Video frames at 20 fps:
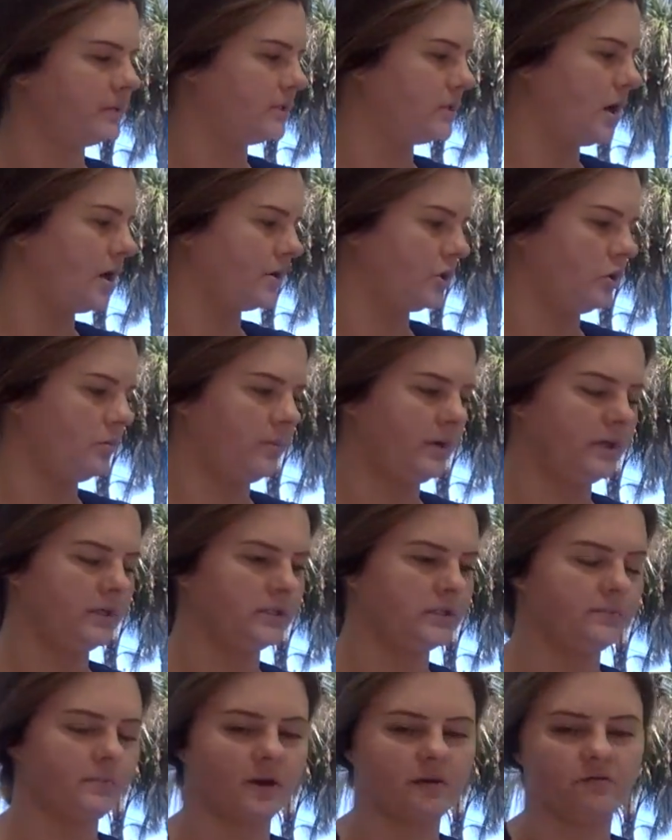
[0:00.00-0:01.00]

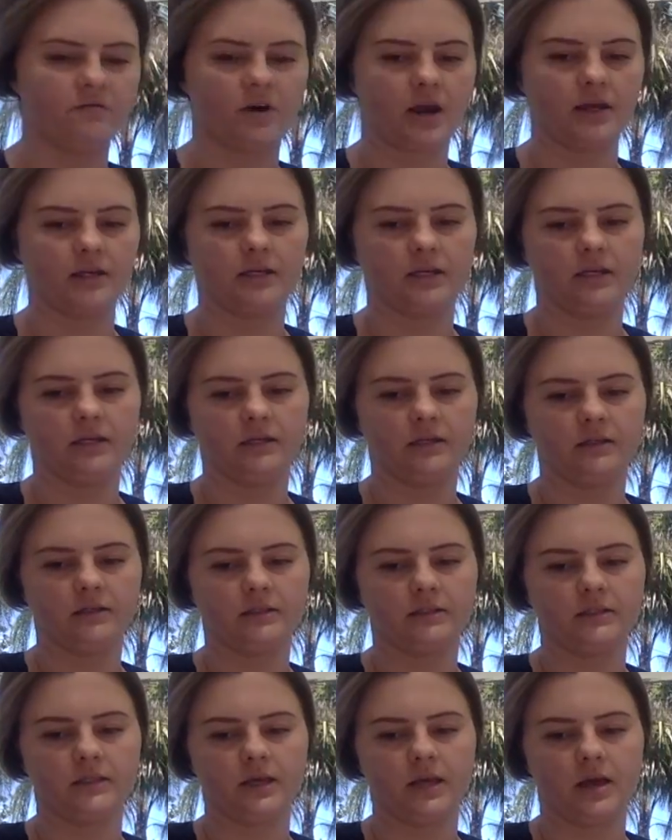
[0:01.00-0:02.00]
document my
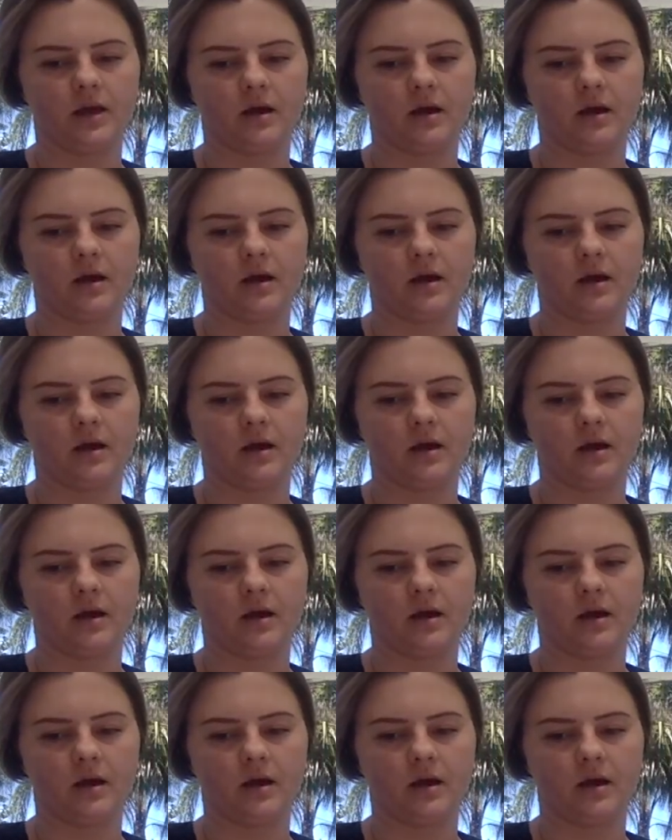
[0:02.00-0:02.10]
findings